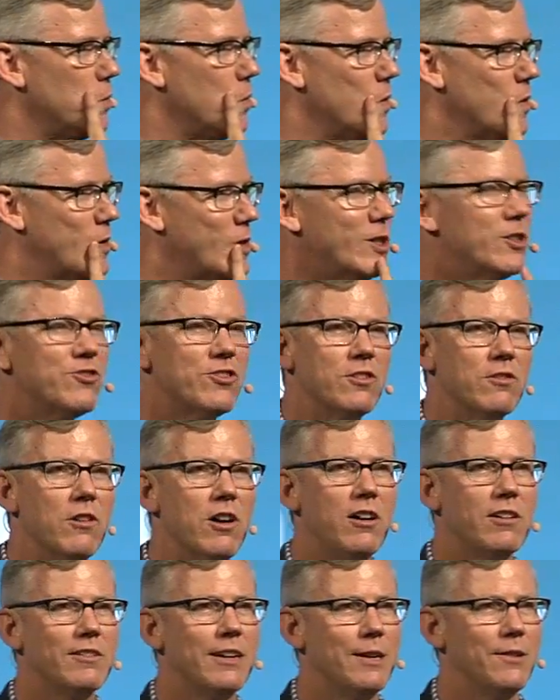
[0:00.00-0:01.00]
It took us a
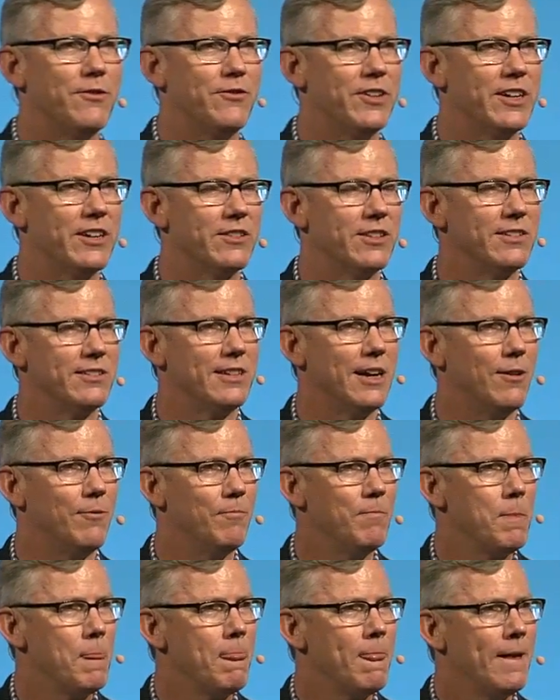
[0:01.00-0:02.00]
long time to figure this out.
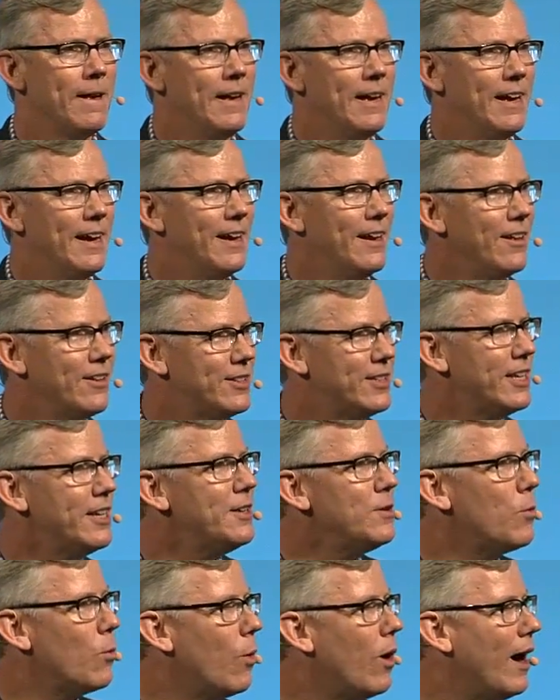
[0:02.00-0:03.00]
And I'll tell
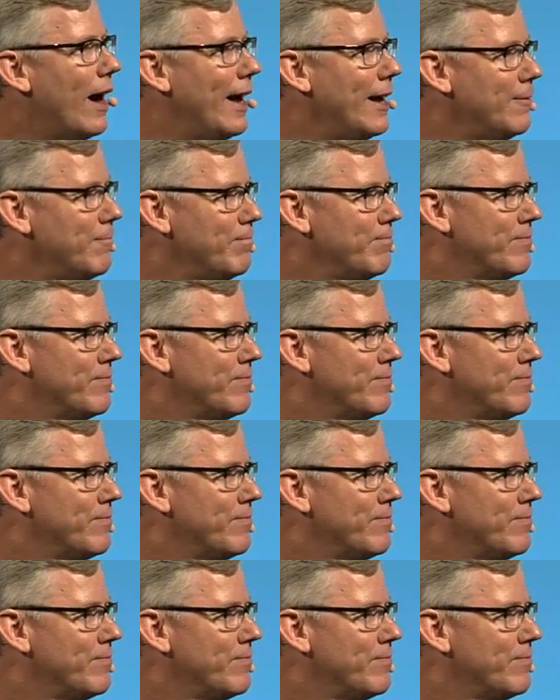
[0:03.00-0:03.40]
you why.